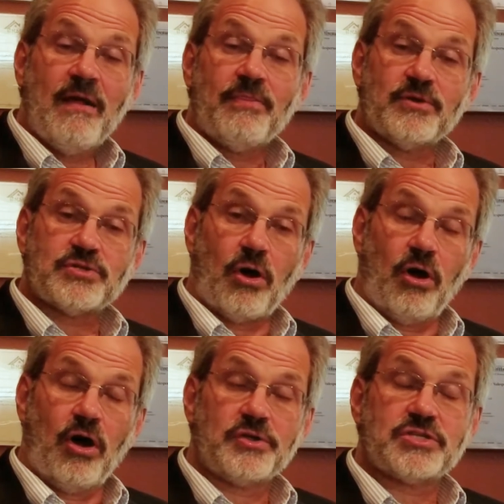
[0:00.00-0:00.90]
there's
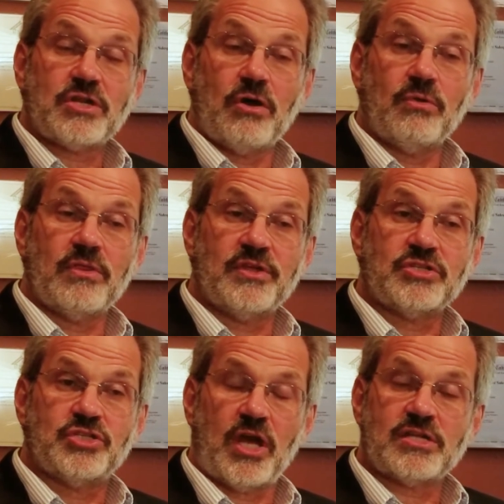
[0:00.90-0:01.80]
also the
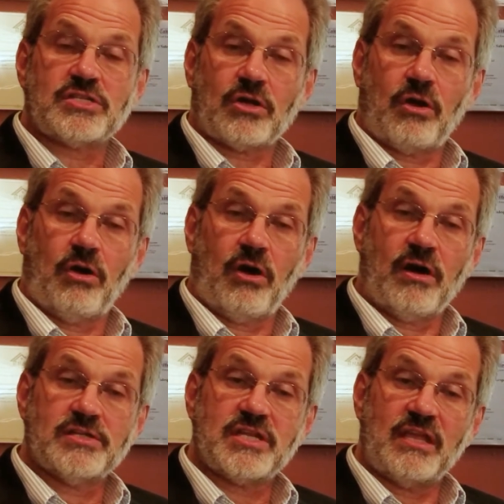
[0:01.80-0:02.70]
just cause